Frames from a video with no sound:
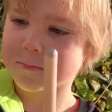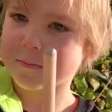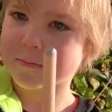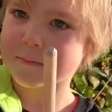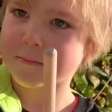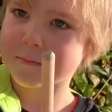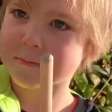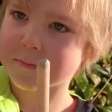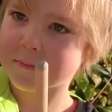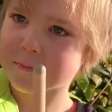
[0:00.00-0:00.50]

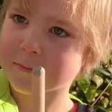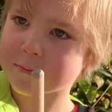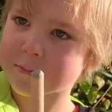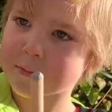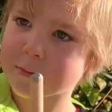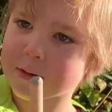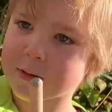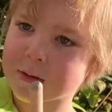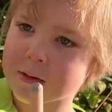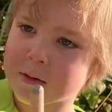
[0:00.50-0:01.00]
on the
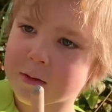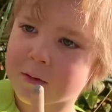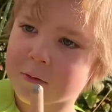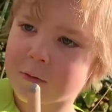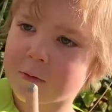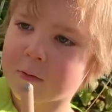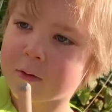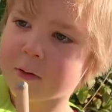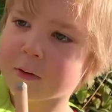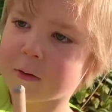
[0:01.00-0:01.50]
end of his
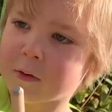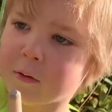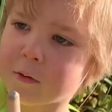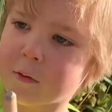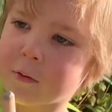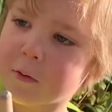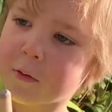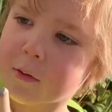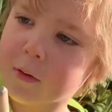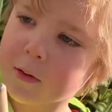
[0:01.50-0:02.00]
nose.
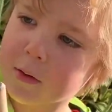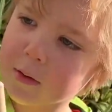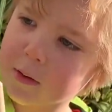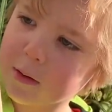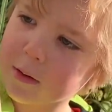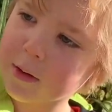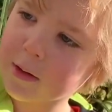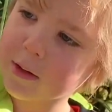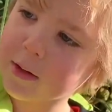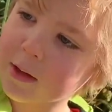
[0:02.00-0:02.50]

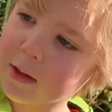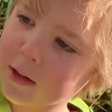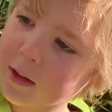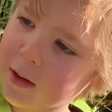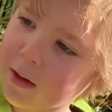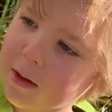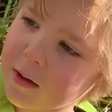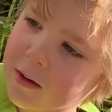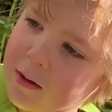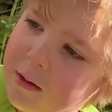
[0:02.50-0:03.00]
Right here.
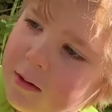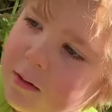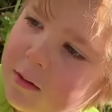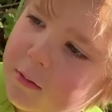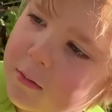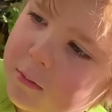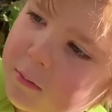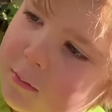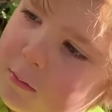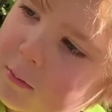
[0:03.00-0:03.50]

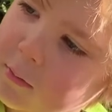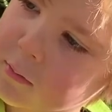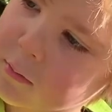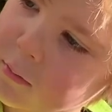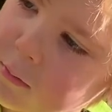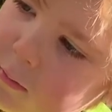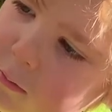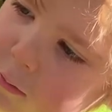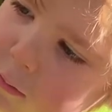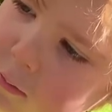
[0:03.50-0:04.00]

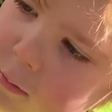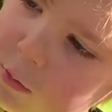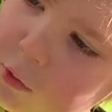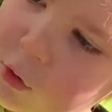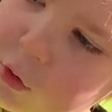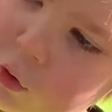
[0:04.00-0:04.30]
Oh.